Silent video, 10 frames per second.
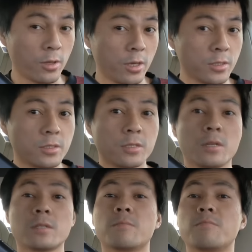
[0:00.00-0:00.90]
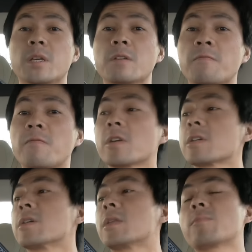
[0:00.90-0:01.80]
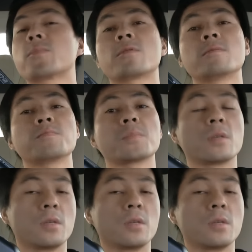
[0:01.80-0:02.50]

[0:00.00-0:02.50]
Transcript: allows Tesla to charge at the